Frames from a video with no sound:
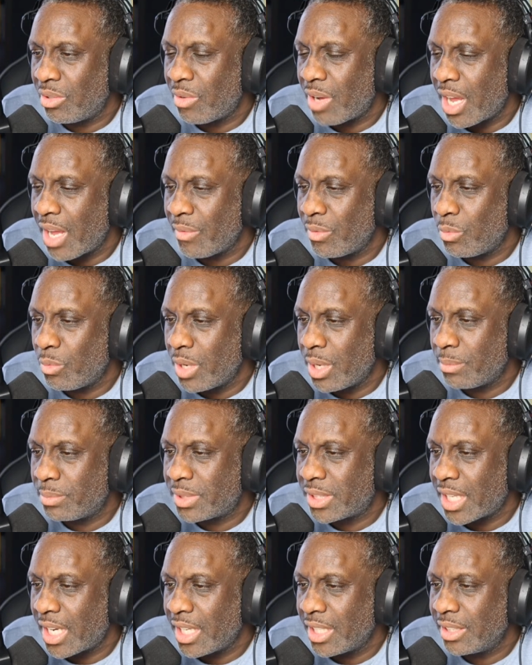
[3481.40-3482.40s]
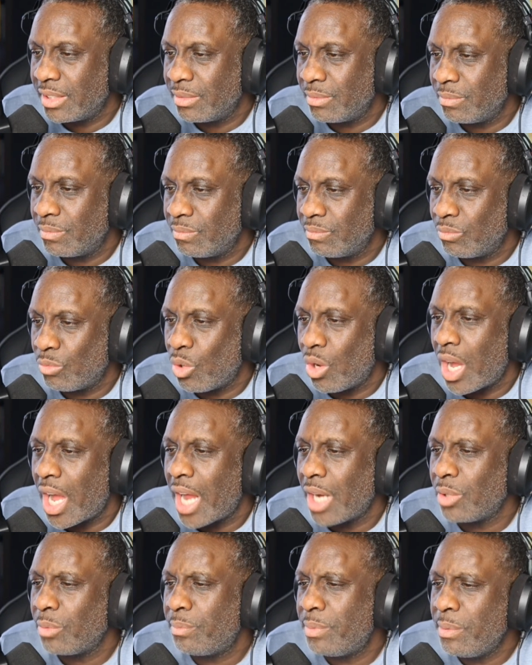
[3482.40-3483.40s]
You don't have a website. Well,
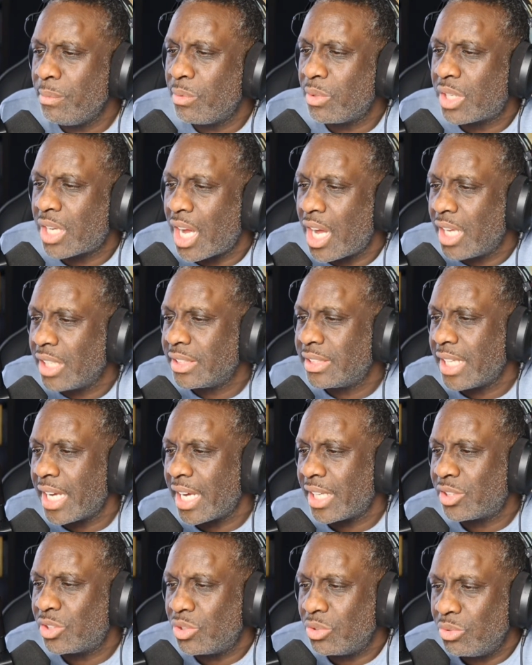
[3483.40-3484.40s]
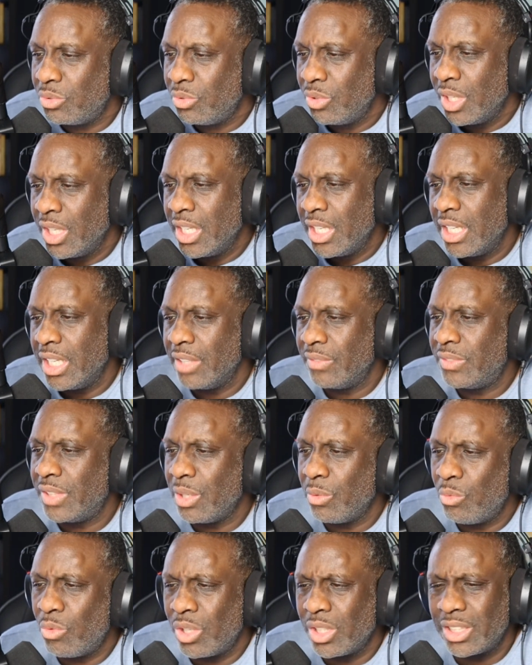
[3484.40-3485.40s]
how do people contact you if
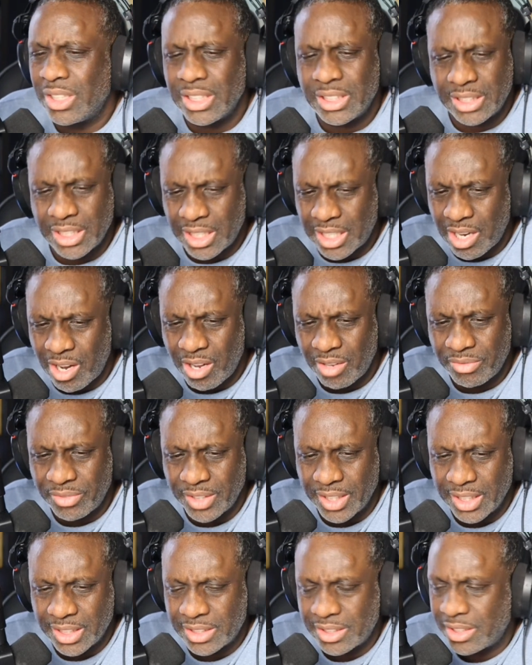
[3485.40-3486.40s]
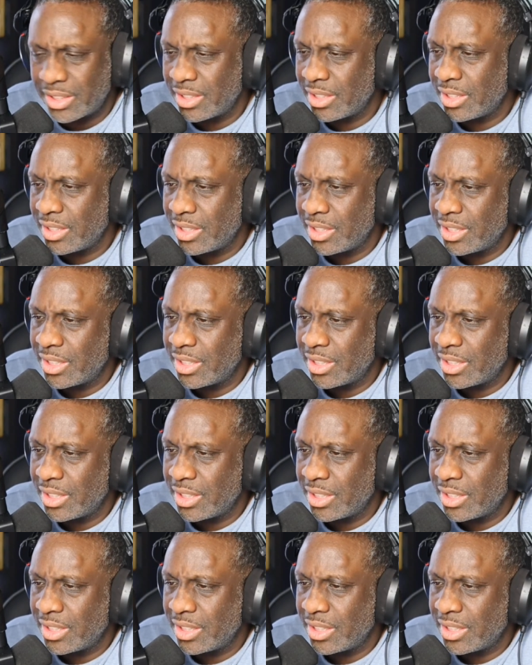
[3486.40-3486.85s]
they want to get their car fixed?